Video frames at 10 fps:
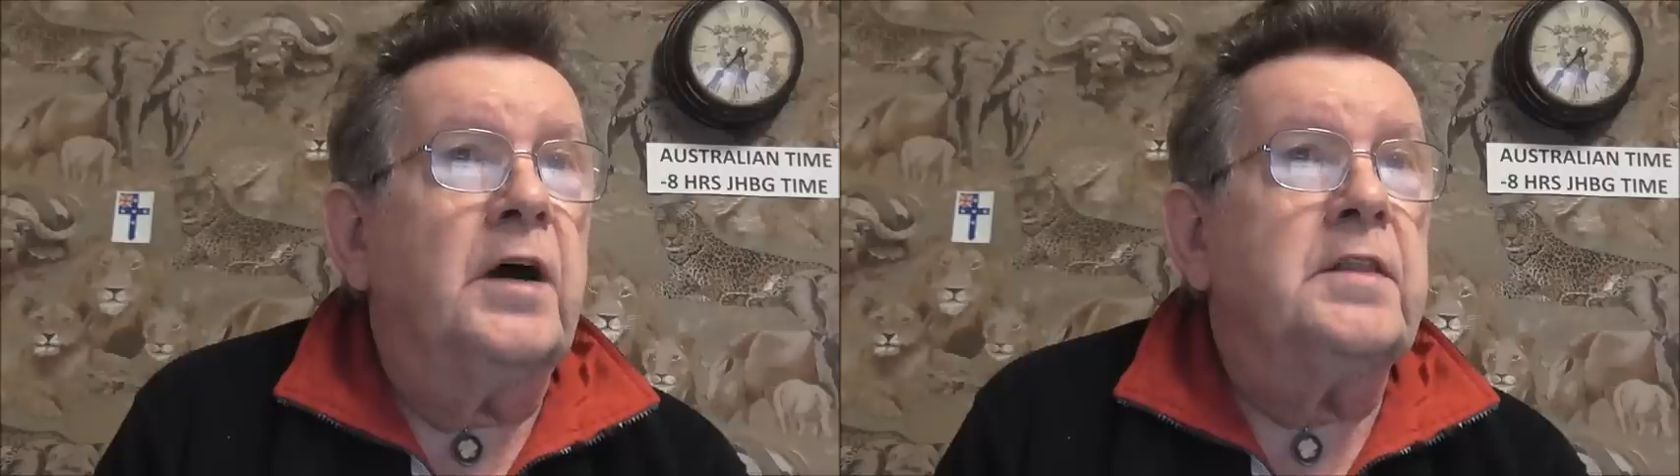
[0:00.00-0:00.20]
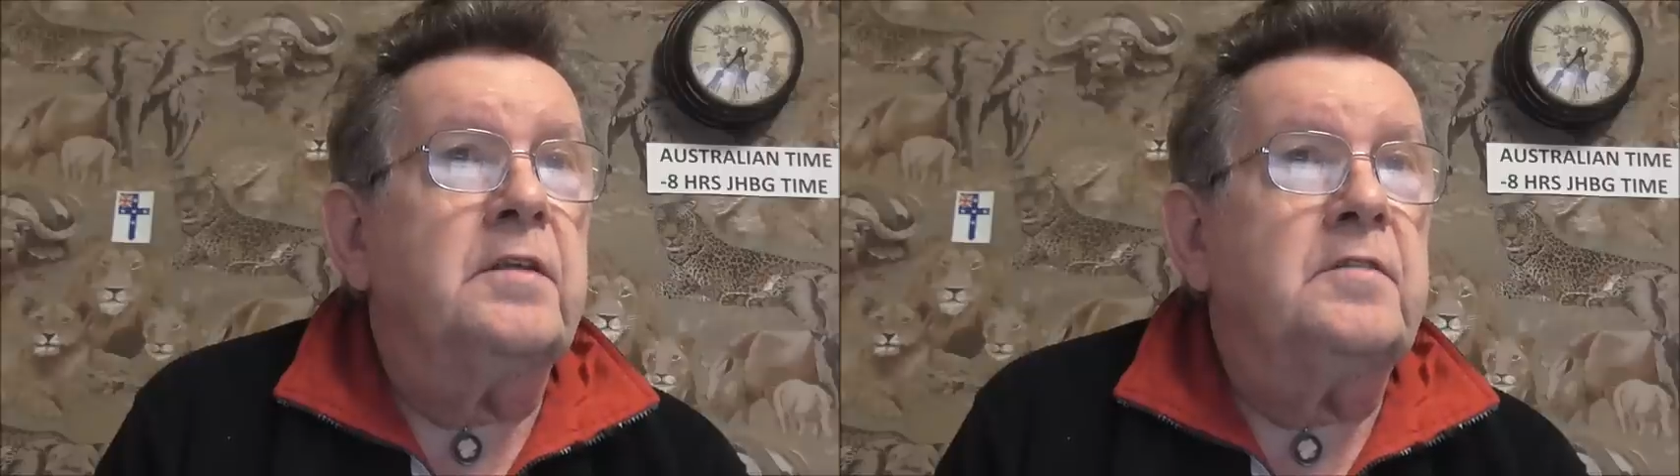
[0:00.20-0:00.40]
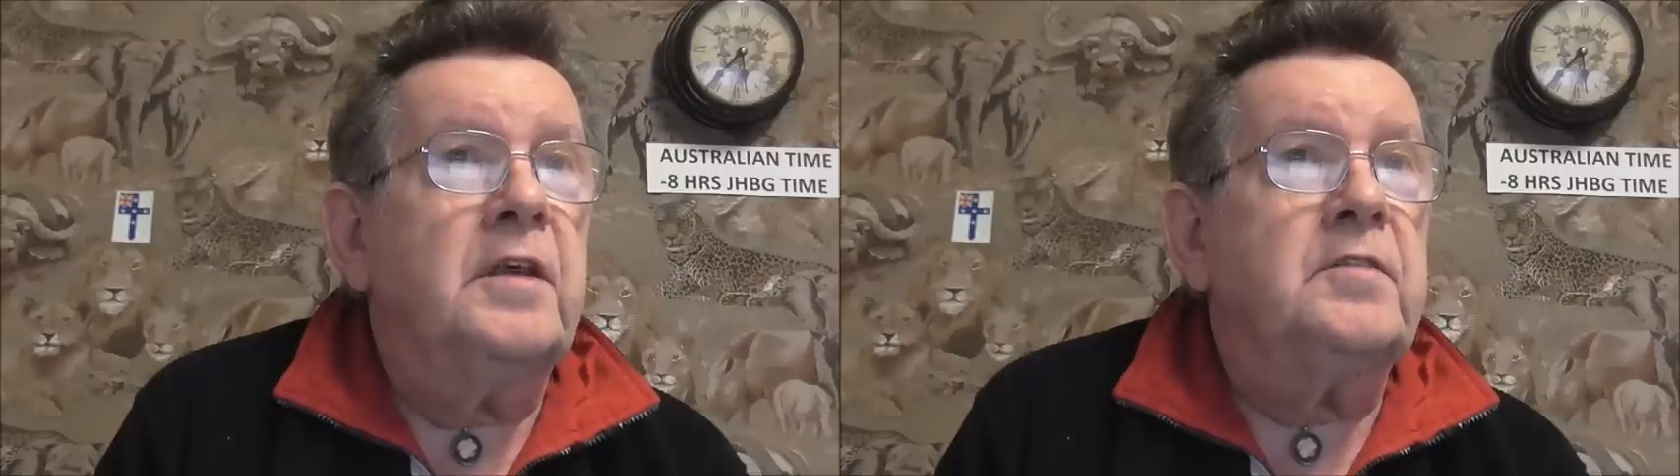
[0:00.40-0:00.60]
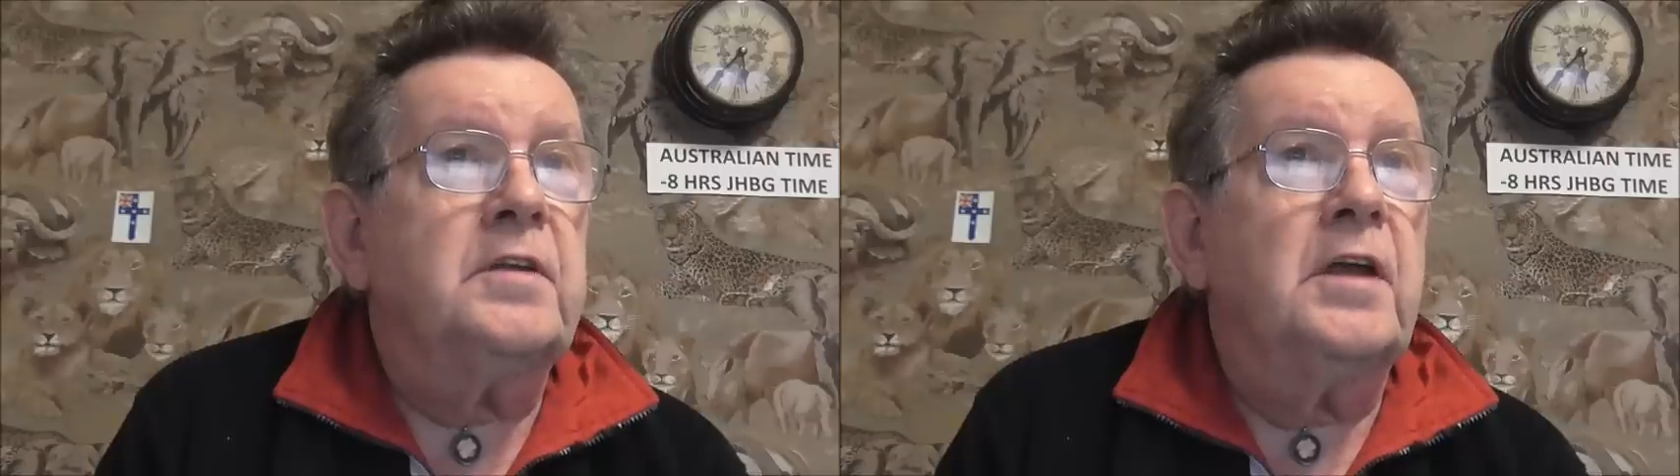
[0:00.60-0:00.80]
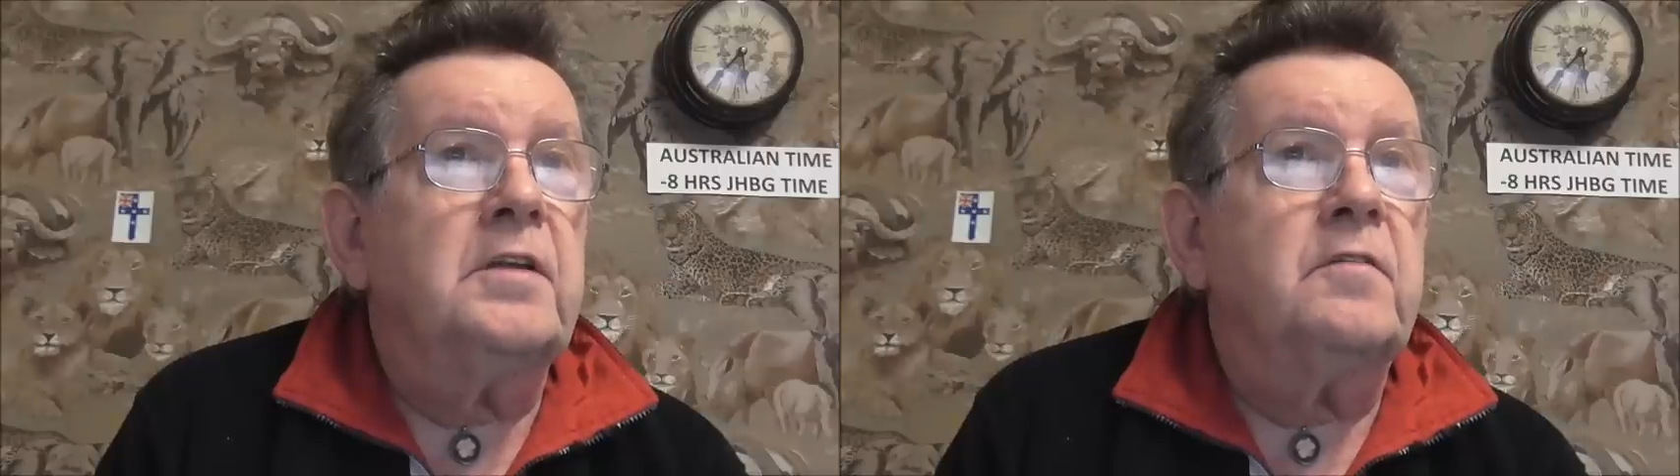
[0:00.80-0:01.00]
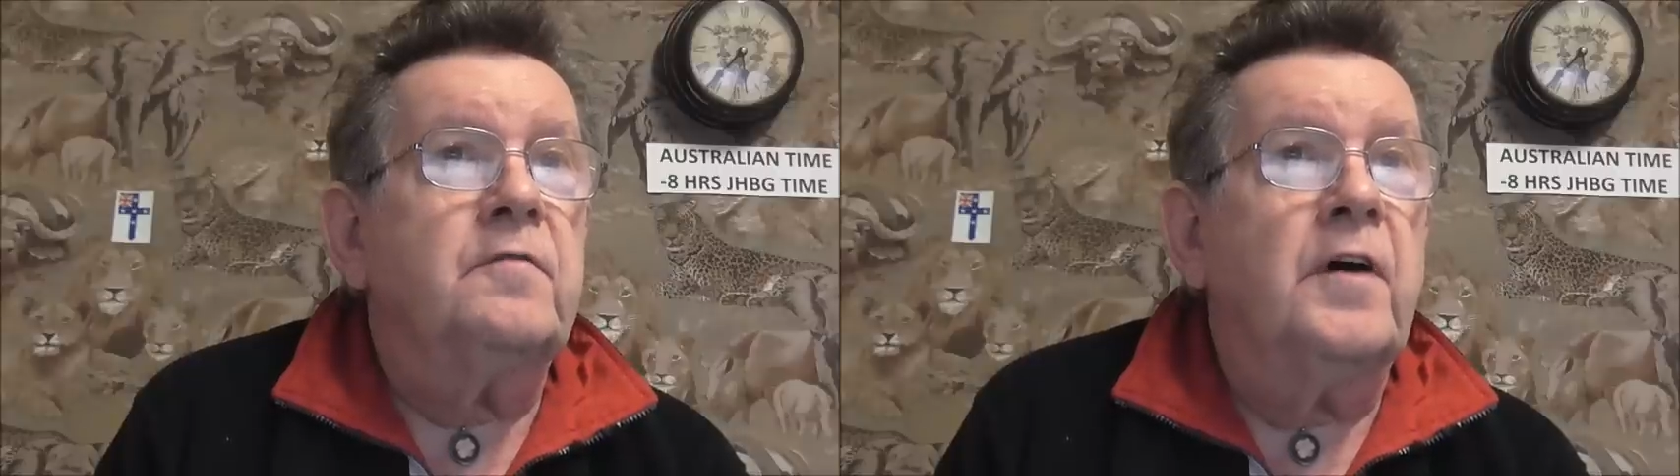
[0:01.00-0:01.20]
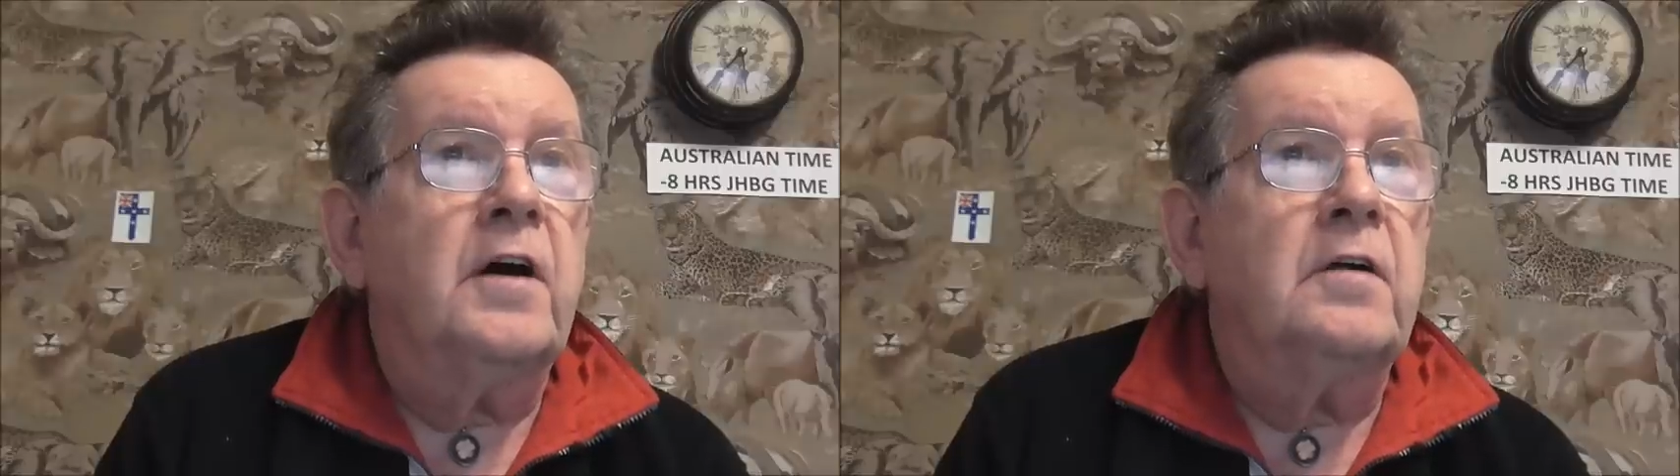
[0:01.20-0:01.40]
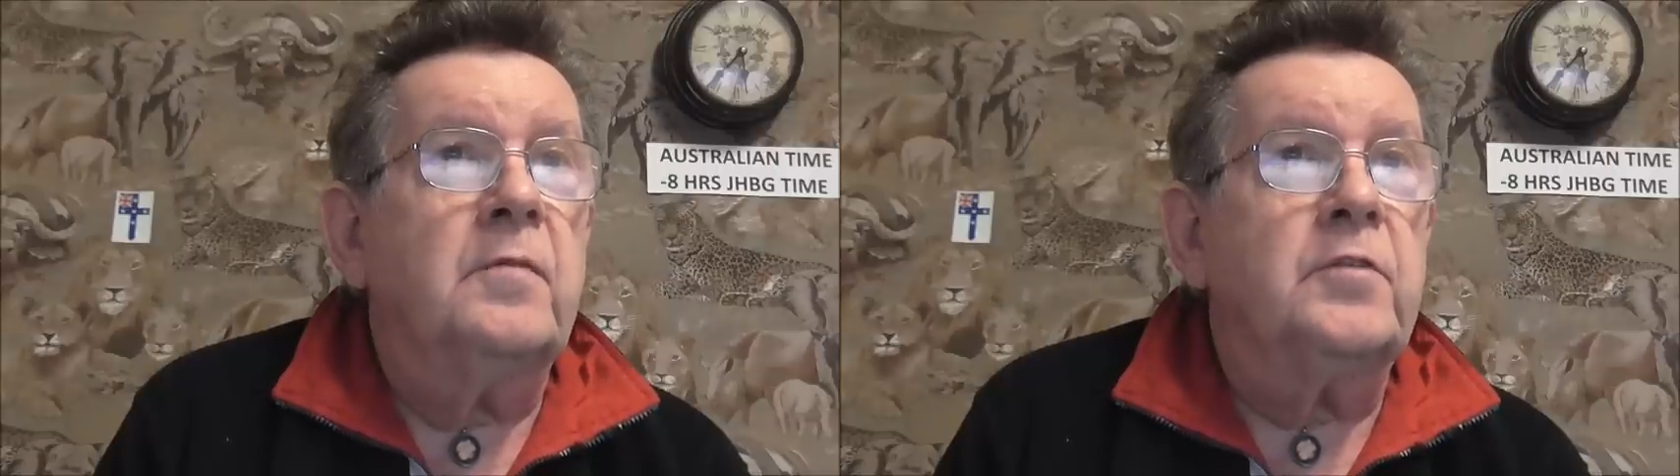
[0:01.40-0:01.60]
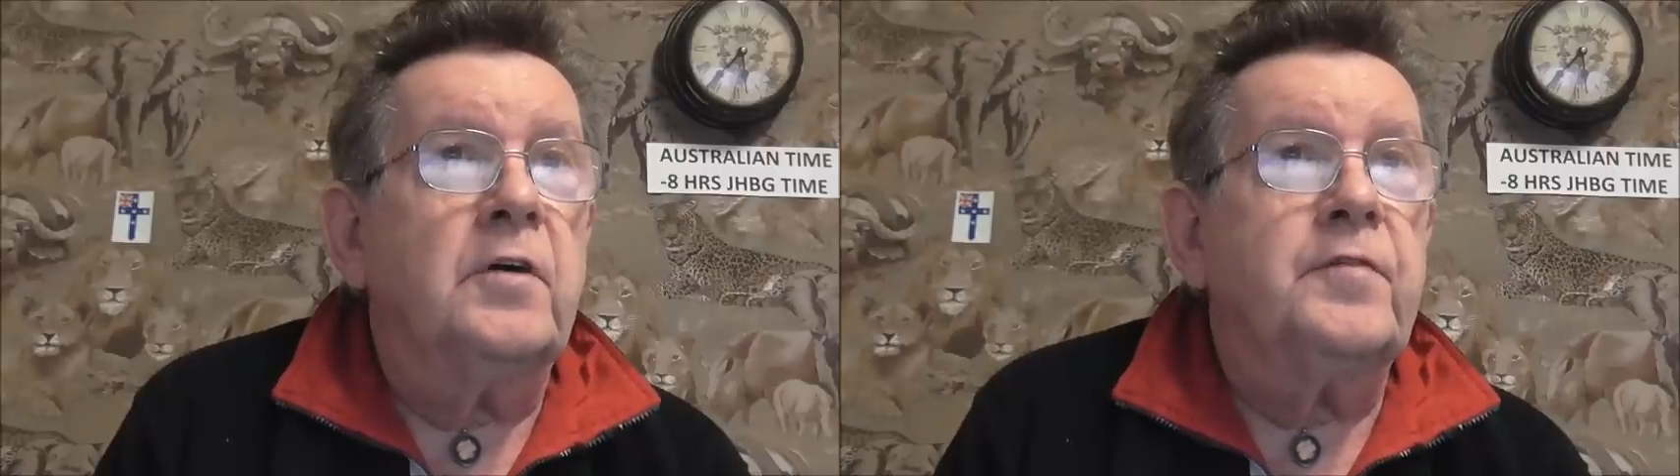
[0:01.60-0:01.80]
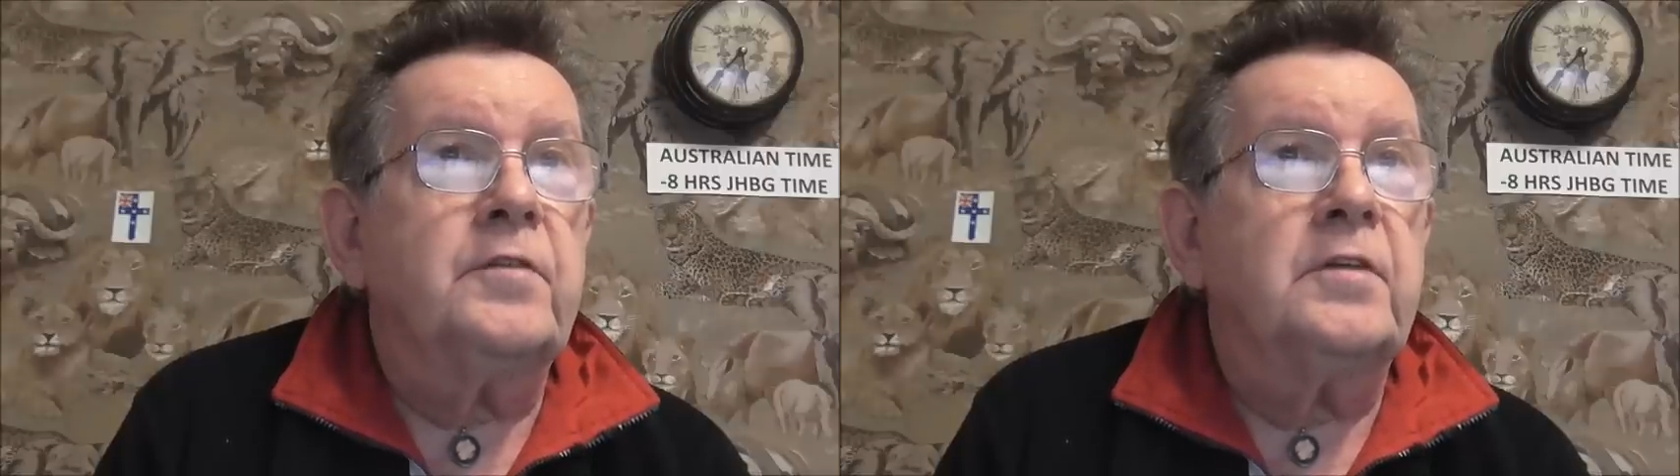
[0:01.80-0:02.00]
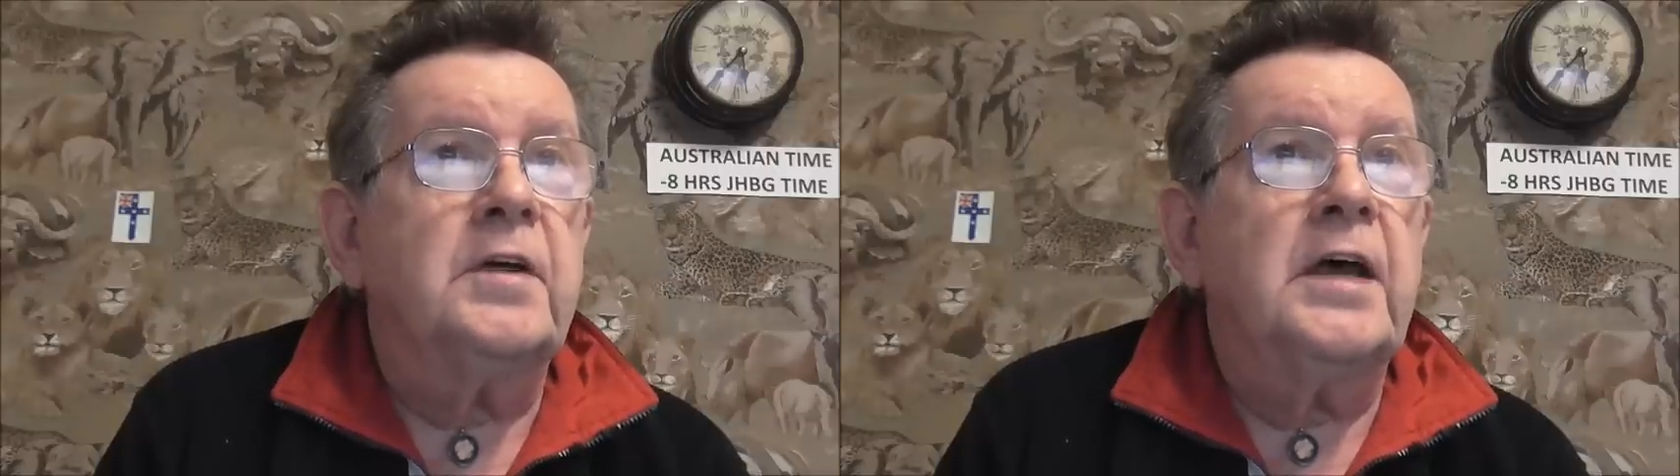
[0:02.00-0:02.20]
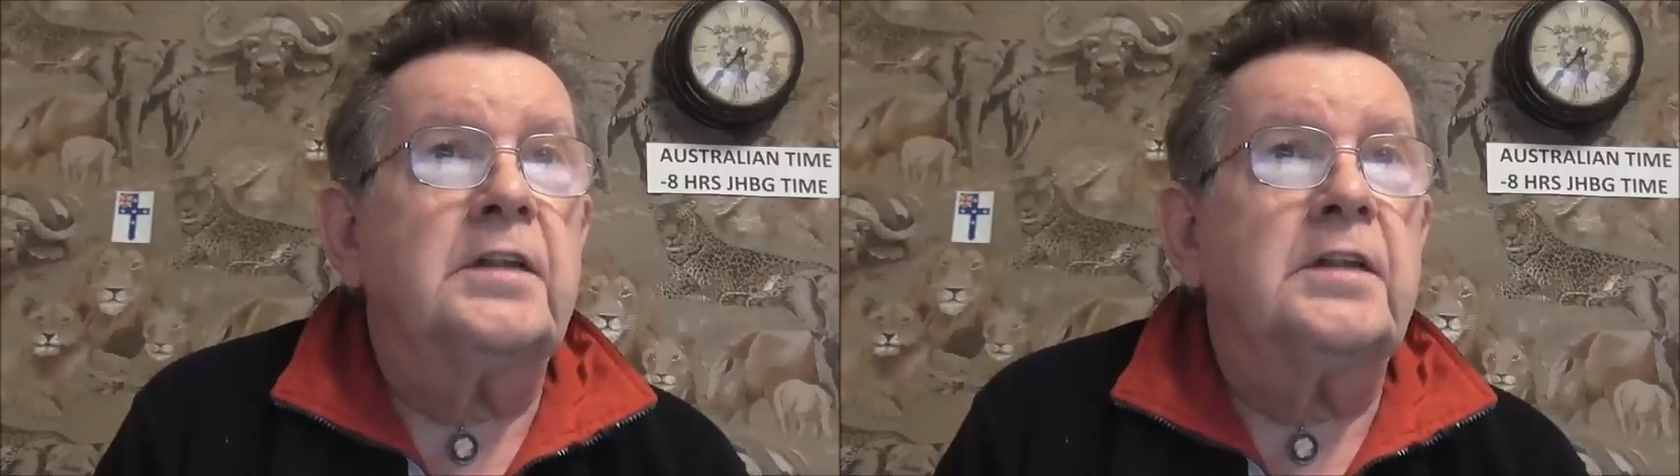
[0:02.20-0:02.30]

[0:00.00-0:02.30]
by the designated firearms officer